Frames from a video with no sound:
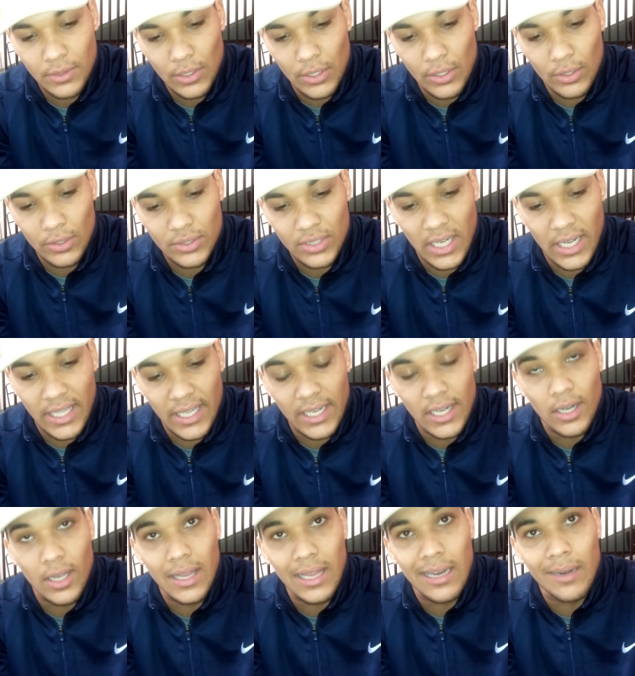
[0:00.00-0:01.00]
you know, trying to
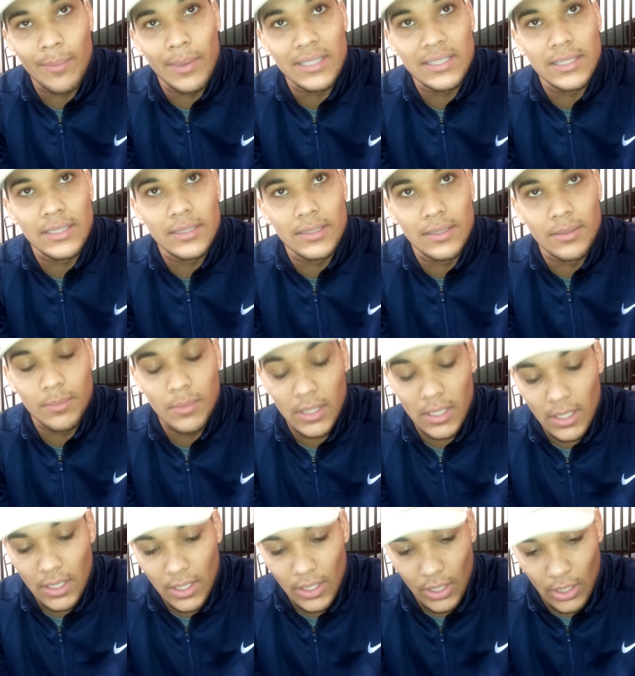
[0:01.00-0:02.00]
get it all out of my system,
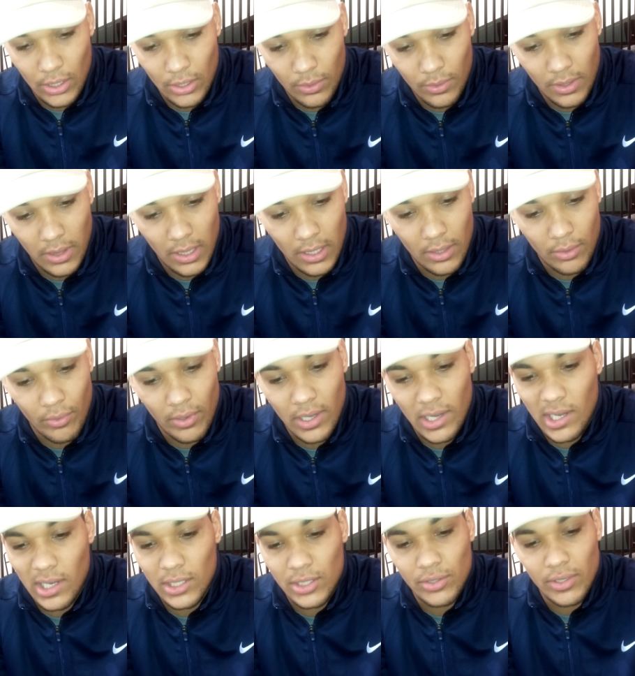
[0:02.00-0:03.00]
you know, with uh,
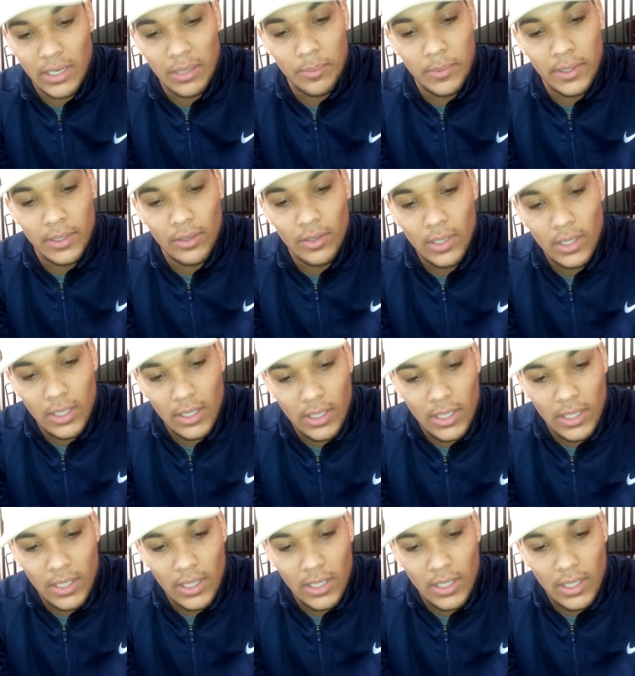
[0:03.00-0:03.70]
running on a treadmill,